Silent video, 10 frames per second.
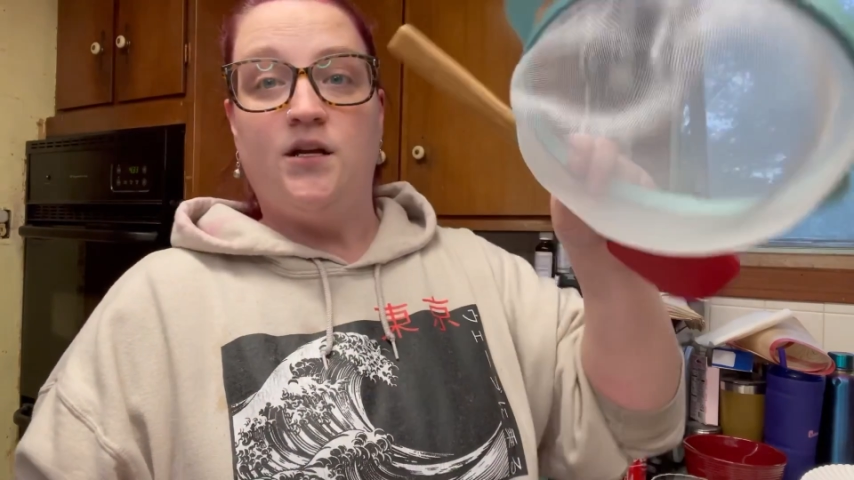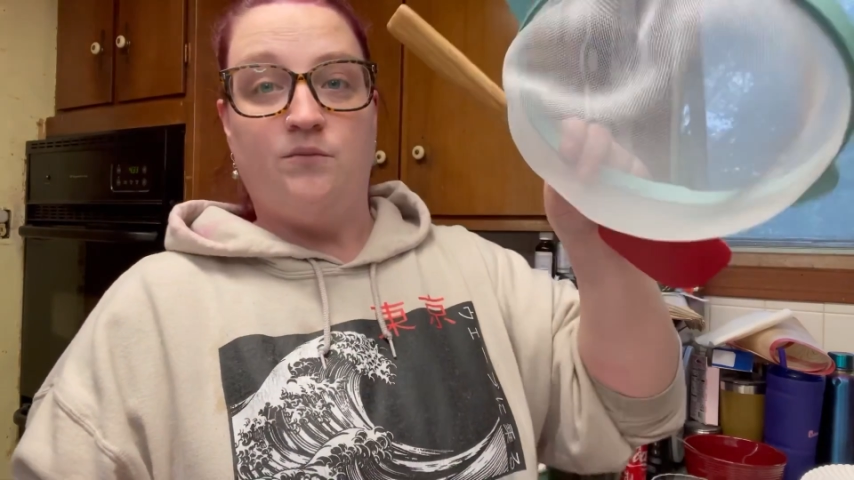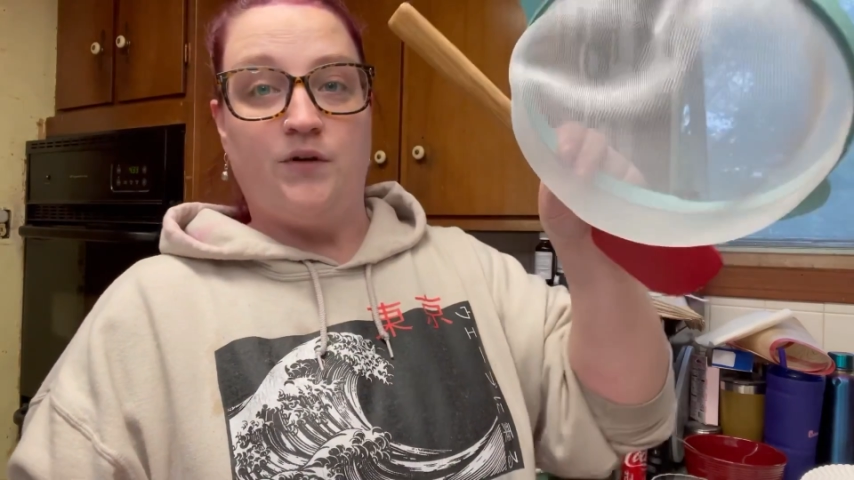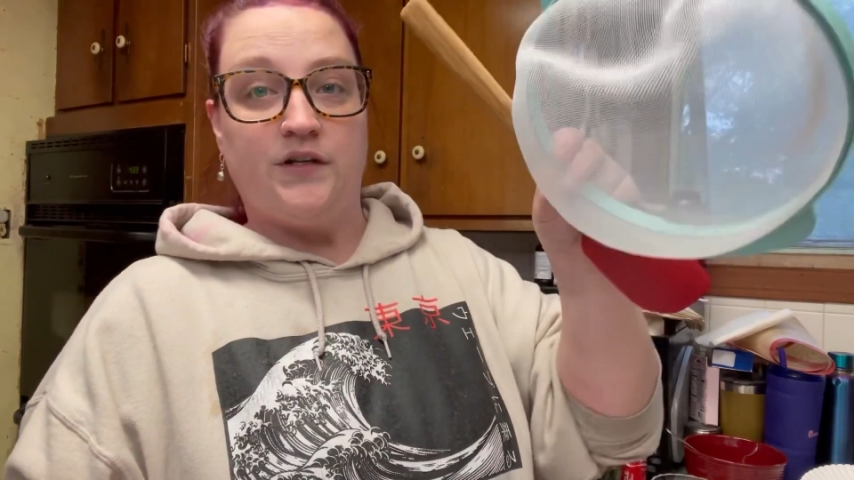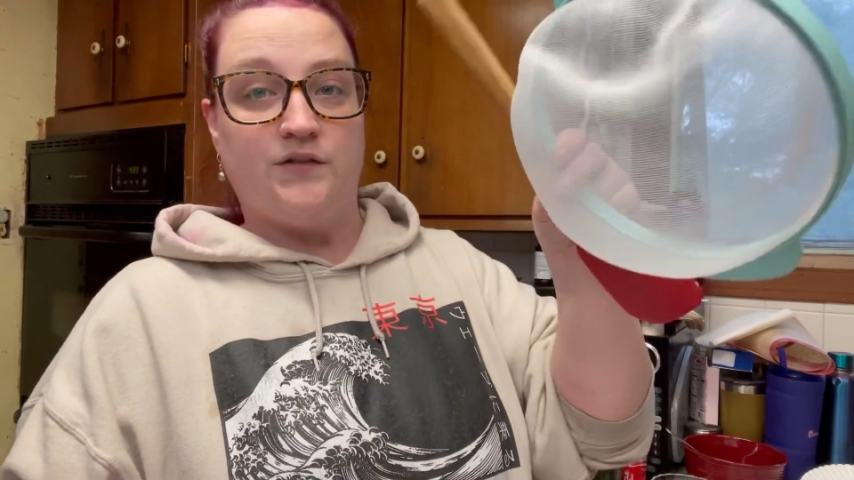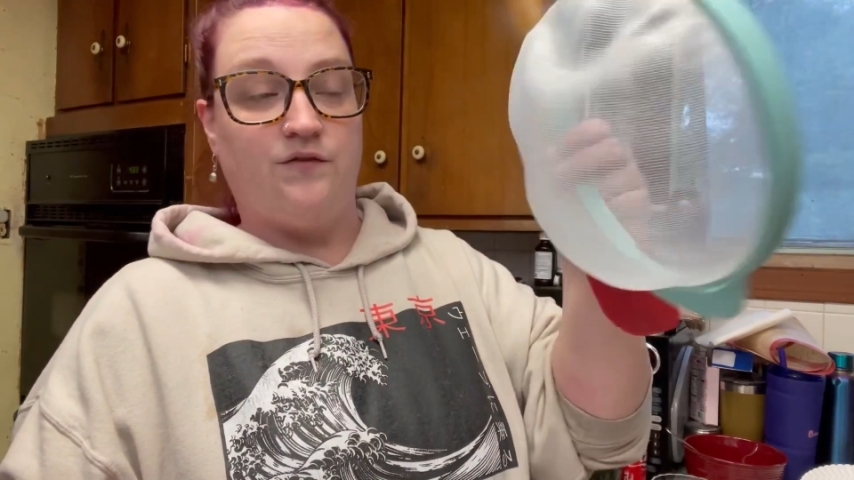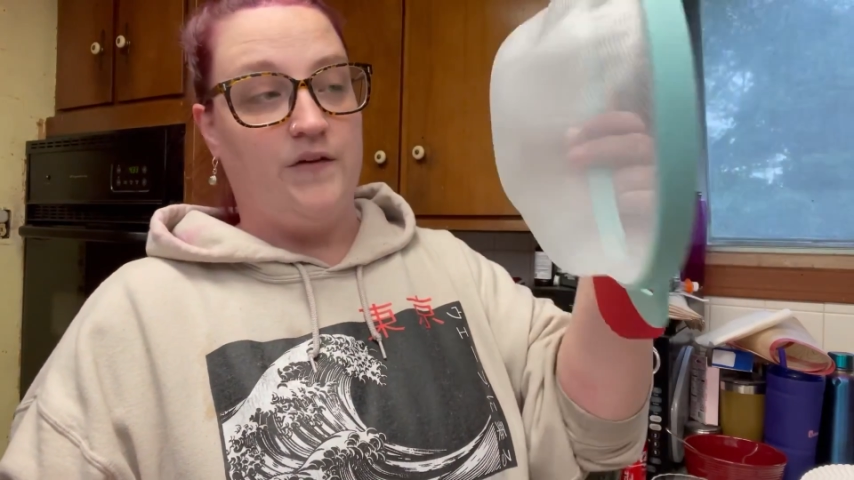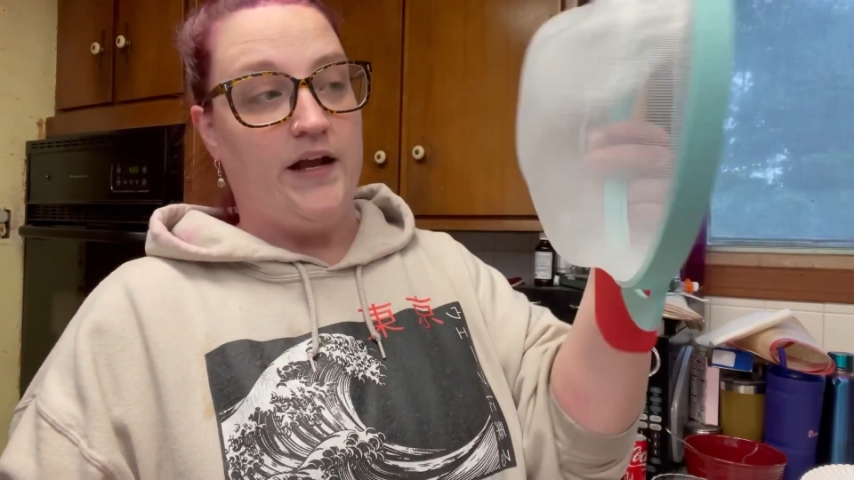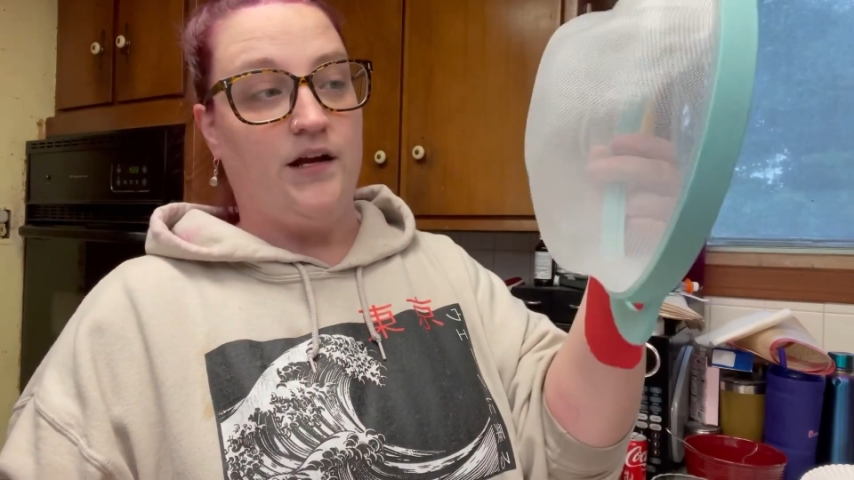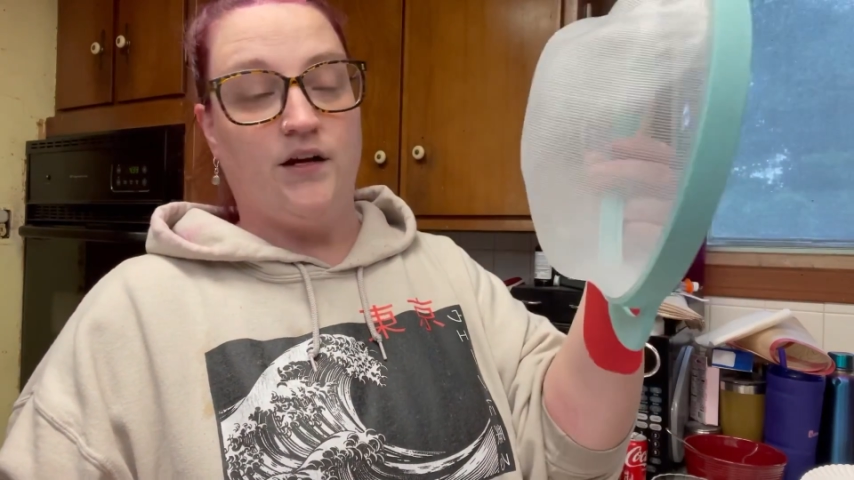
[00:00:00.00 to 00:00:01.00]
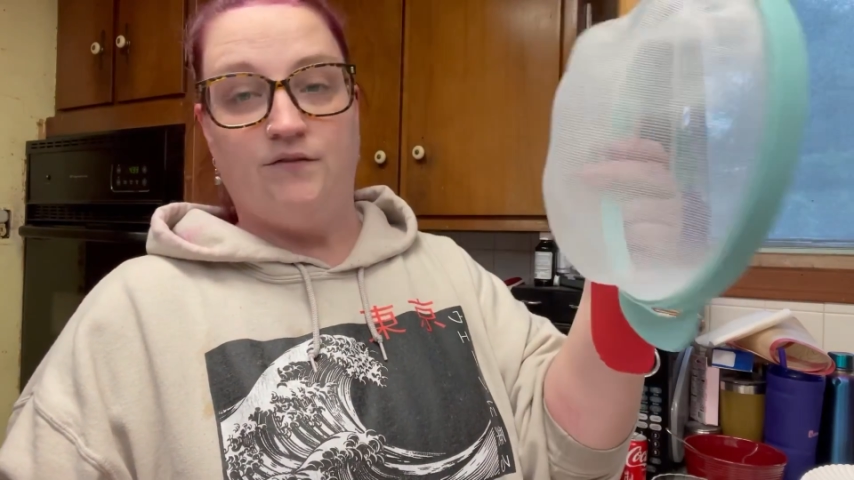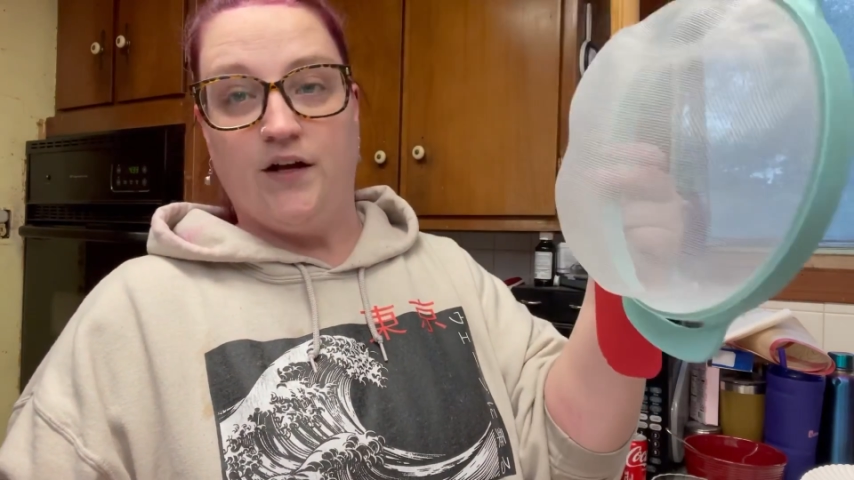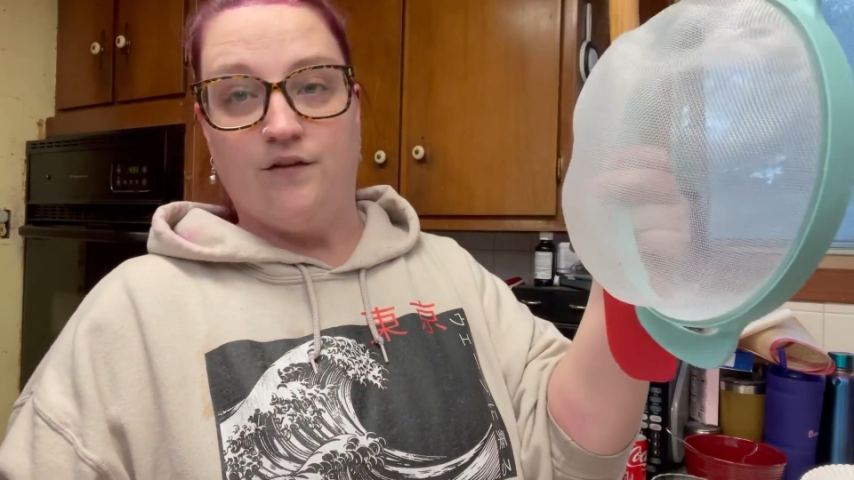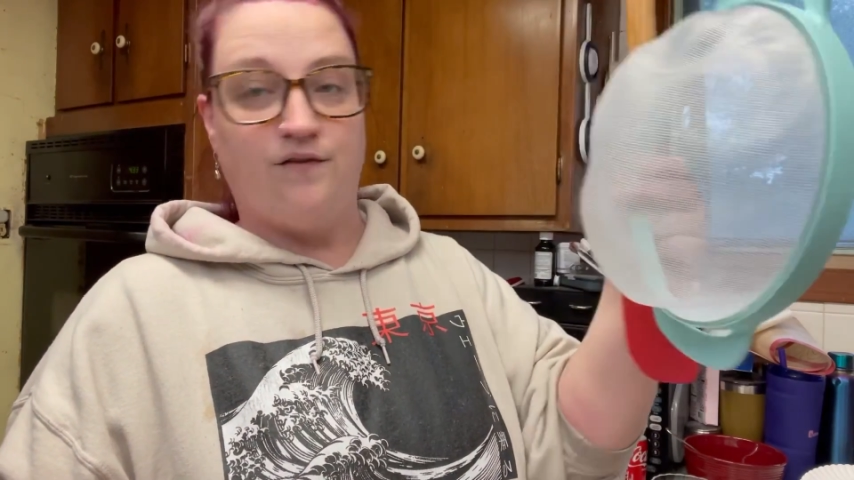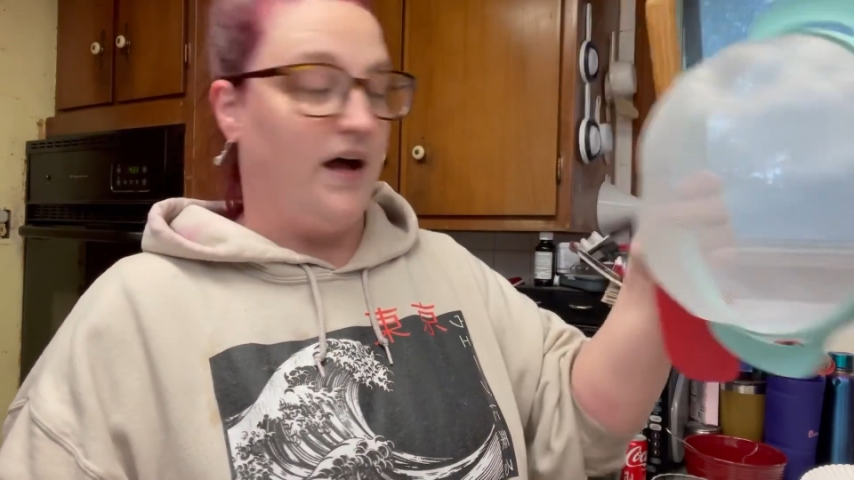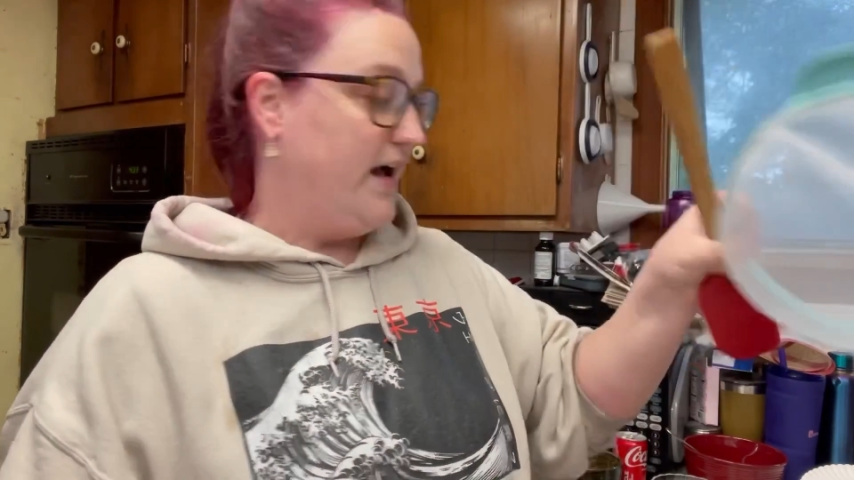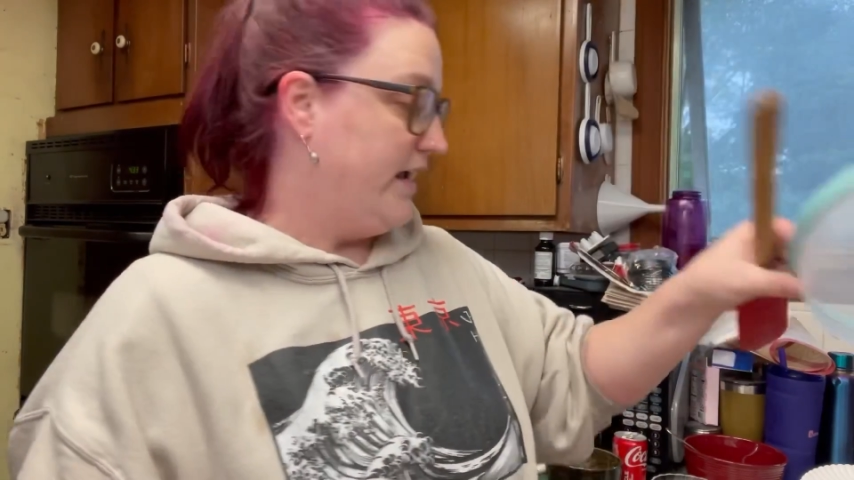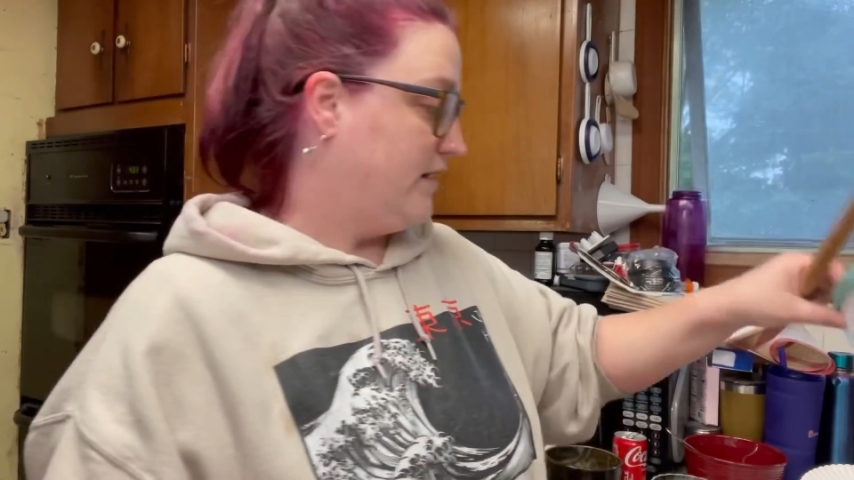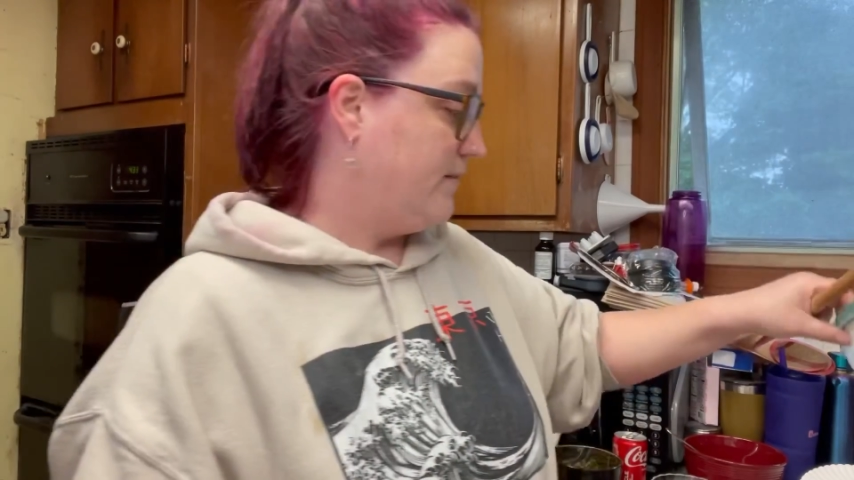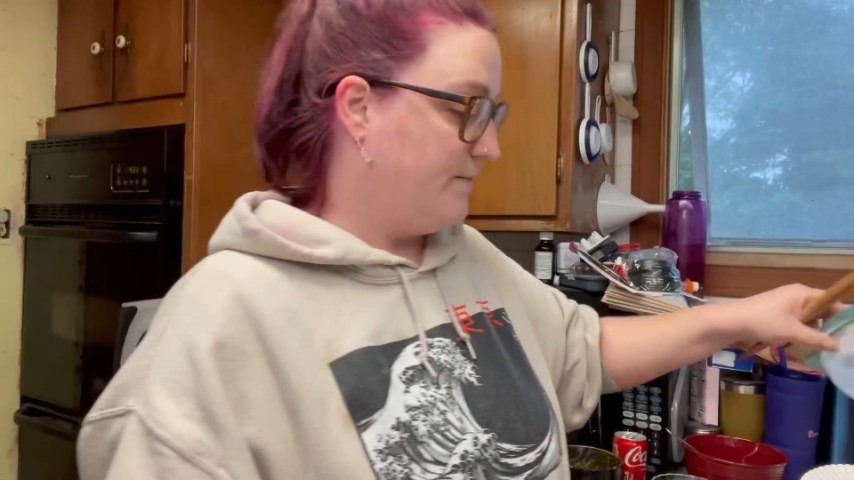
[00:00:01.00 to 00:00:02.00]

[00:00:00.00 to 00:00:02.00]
but it's very, very fine.